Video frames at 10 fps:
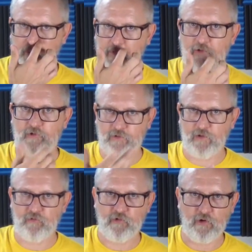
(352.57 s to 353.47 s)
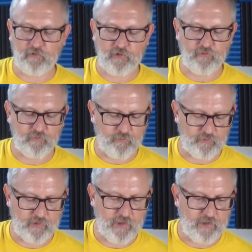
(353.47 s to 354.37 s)
listening to the song several more
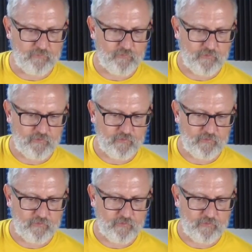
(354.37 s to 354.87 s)
times.